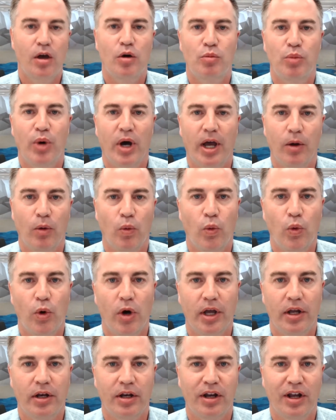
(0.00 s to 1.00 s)
But
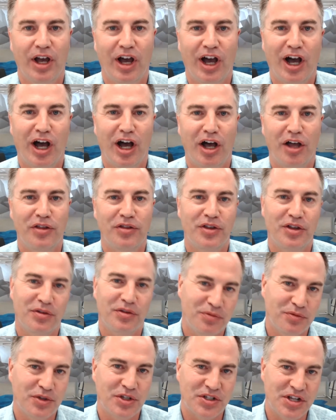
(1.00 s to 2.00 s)
what uh, the,
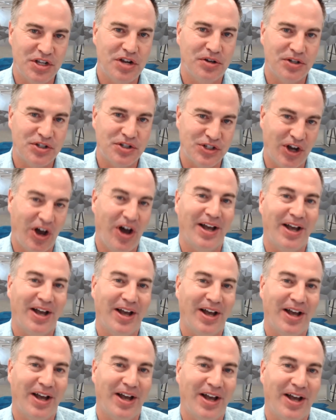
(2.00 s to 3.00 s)
the secret sauce
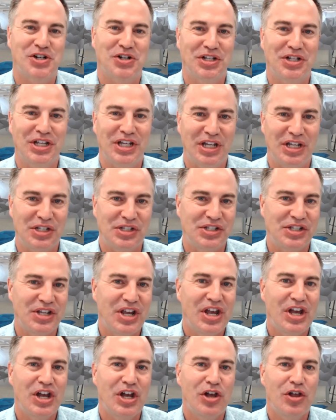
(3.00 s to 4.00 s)
actually is,
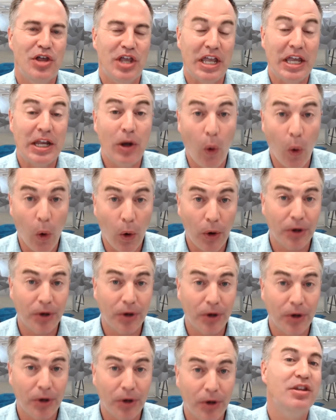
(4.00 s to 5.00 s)
in order
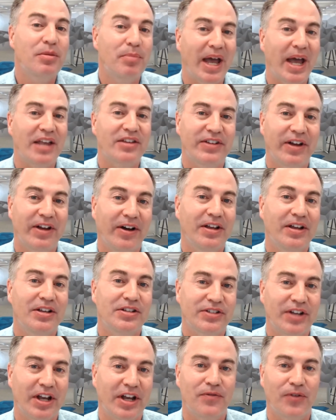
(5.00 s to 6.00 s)
to be the best t-
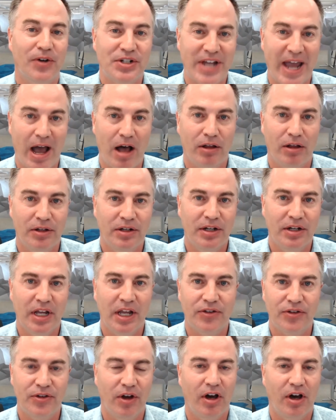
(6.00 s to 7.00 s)
site for talent,
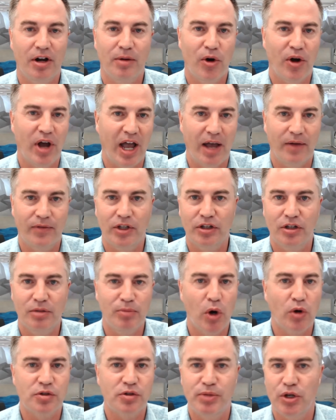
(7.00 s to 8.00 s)
it's not about having the
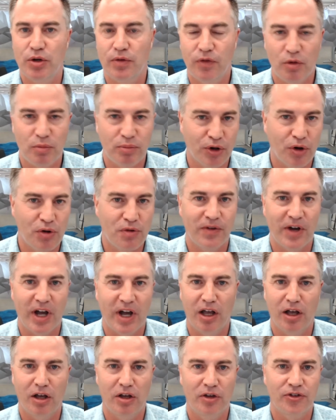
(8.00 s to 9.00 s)
most beautiful
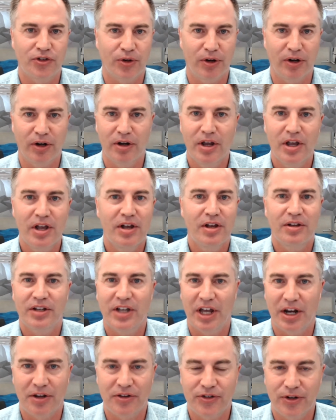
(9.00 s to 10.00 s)
profiles or
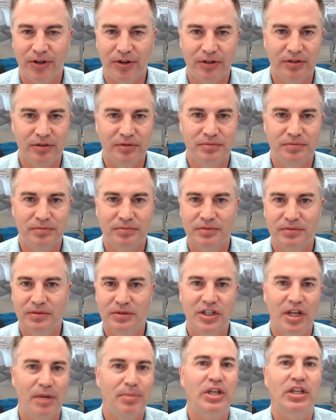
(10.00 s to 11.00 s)
kind of certain
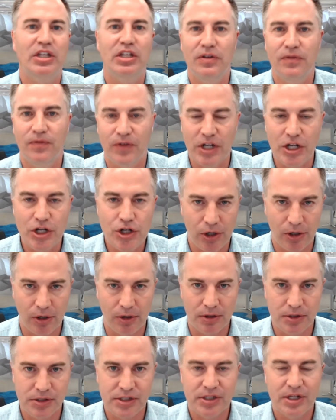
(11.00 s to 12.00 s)
gimmicky
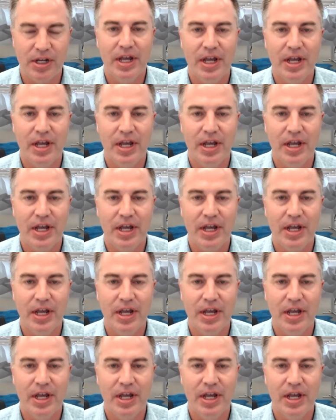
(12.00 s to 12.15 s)
features.